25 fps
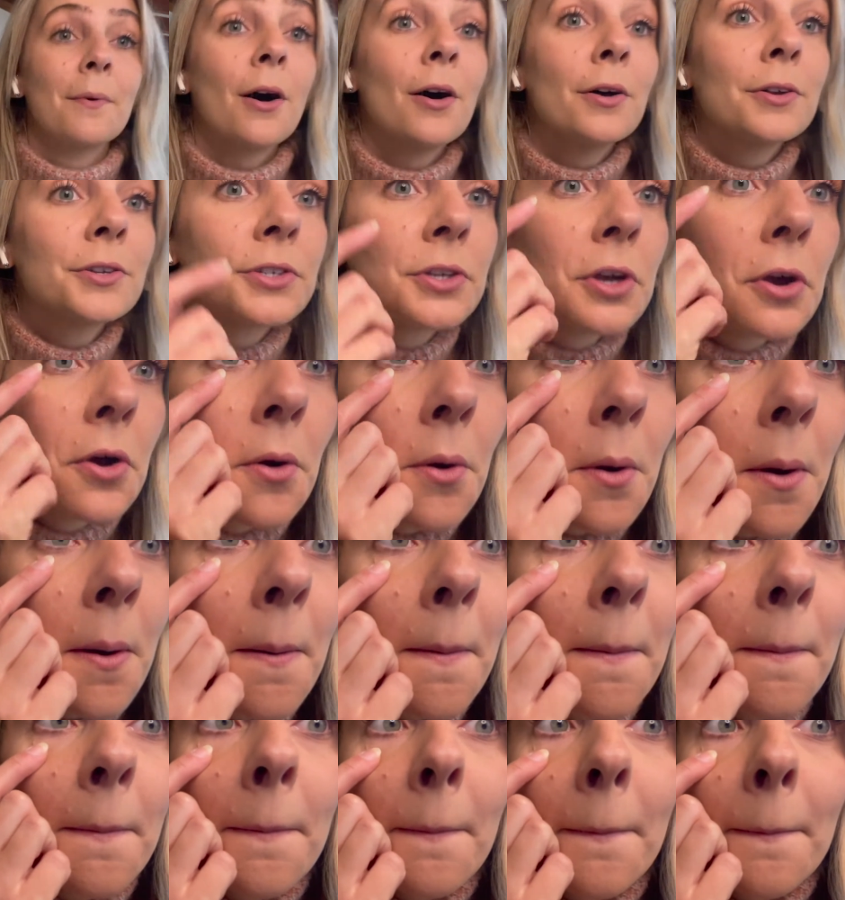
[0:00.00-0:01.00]
Also,
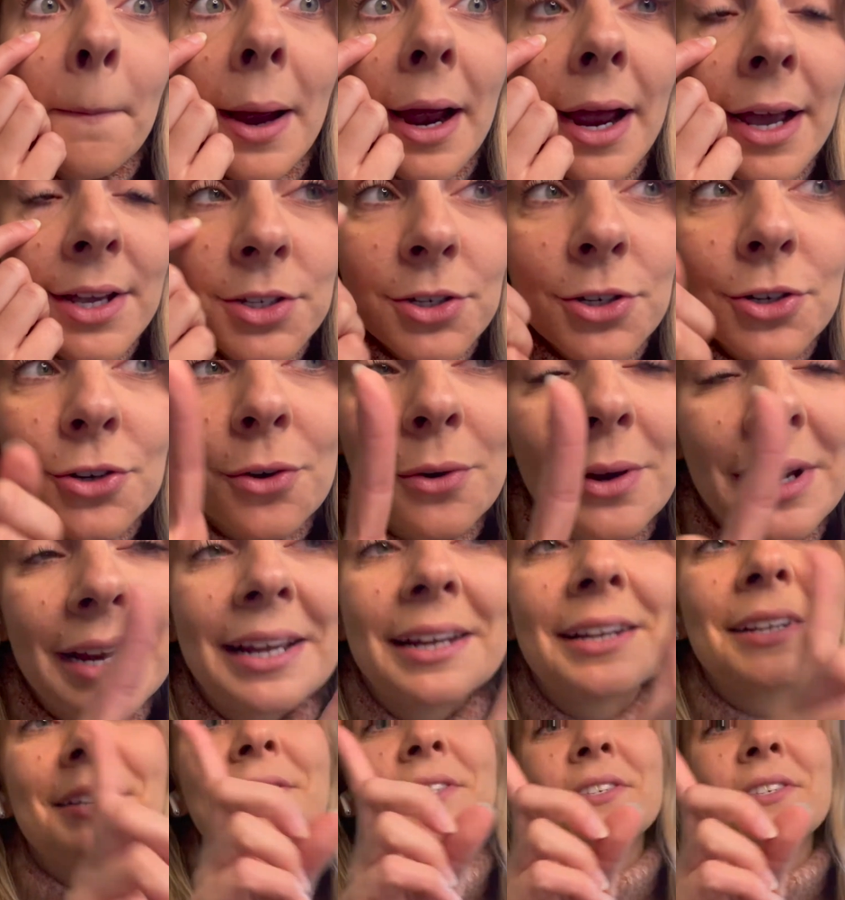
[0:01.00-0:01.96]
my eyes are green,